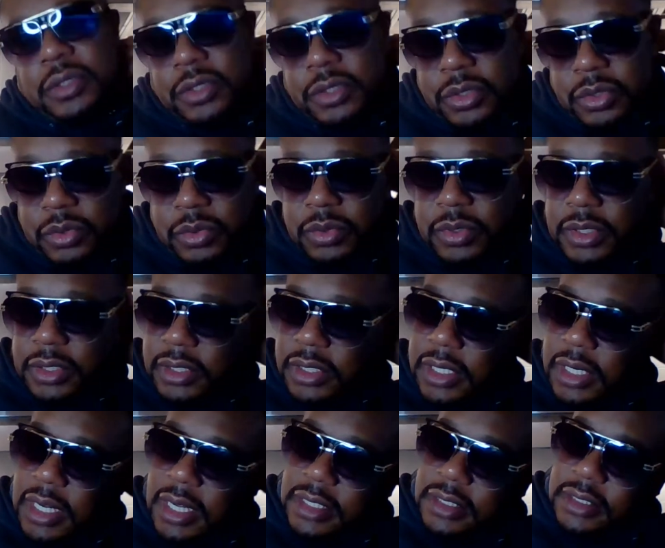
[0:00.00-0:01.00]
do, because then
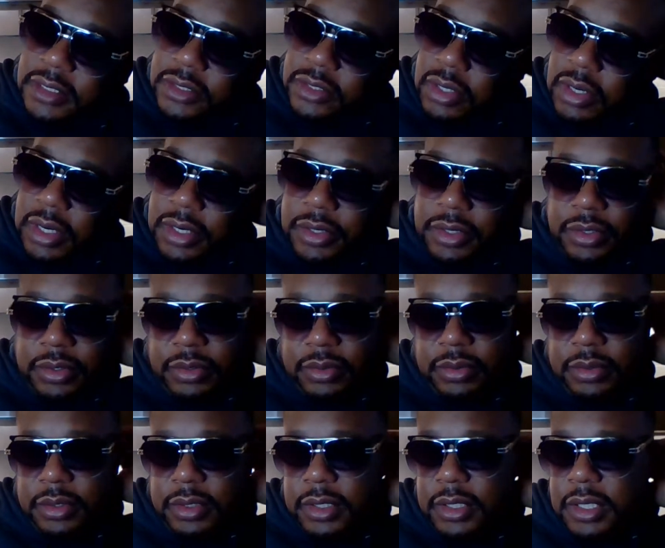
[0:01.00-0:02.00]
I have to start,
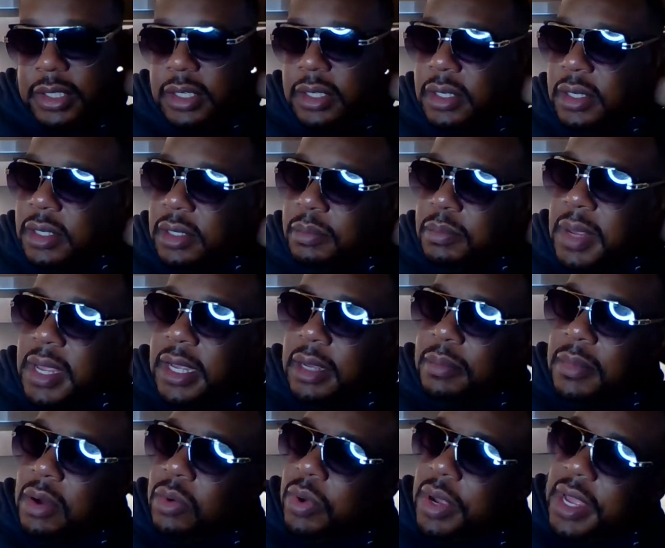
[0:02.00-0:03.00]
making
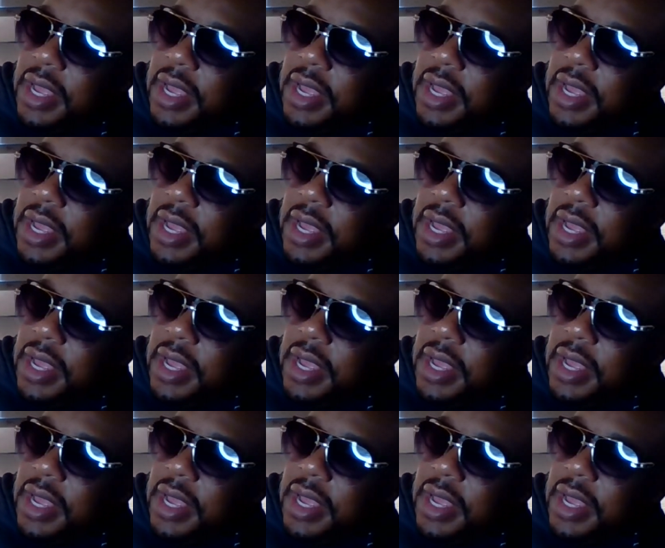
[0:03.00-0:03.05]
my way